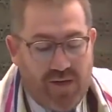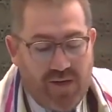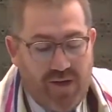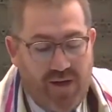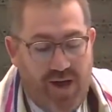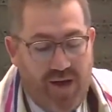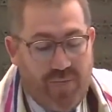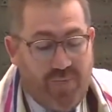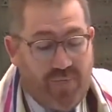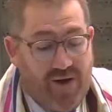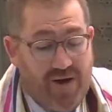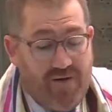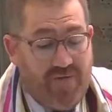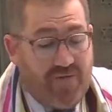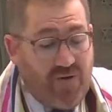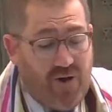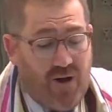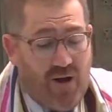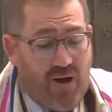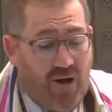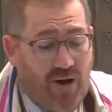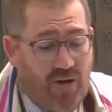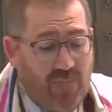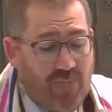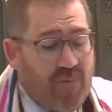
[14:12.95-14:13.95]
I pray for
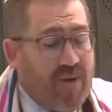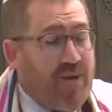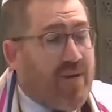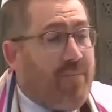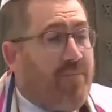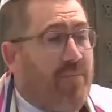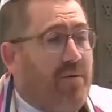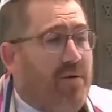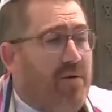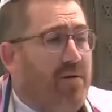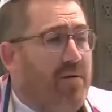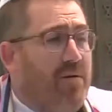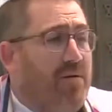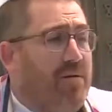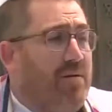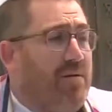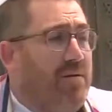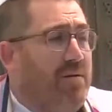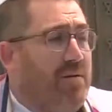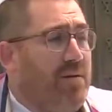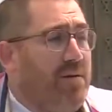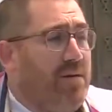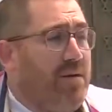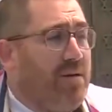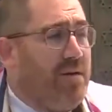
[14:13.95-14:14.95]
all people,
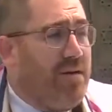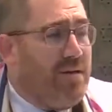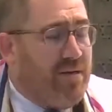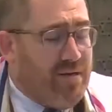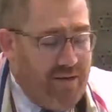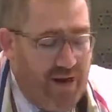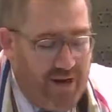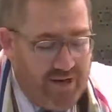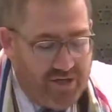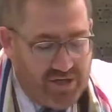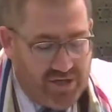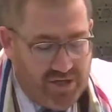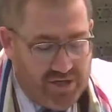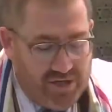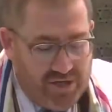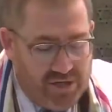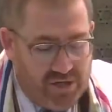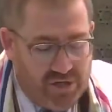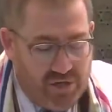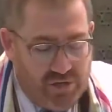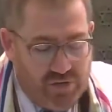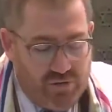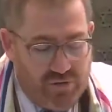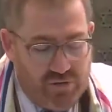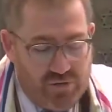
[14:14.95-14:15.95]
not just
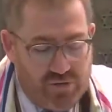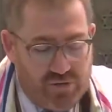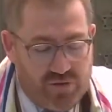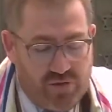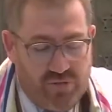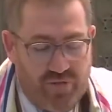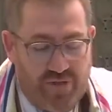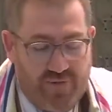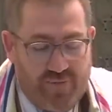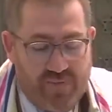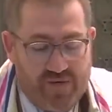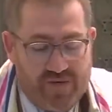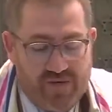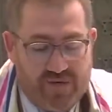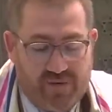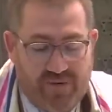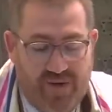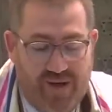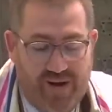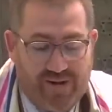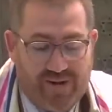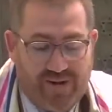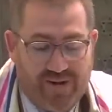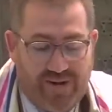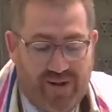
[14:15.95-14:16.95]
Jews who have been
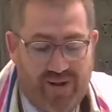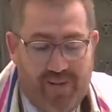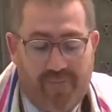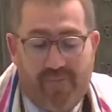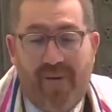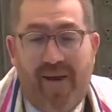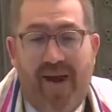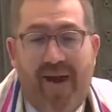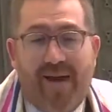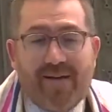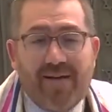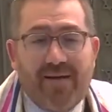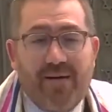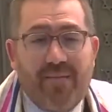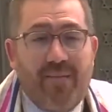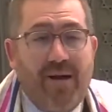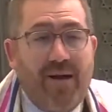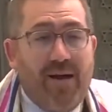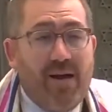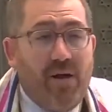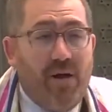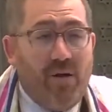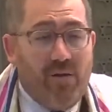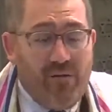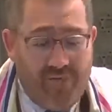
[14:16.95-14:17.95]
directly impacted by
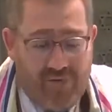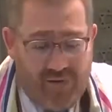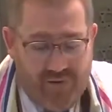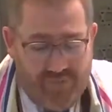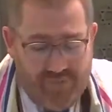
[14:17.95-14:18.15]
COVID.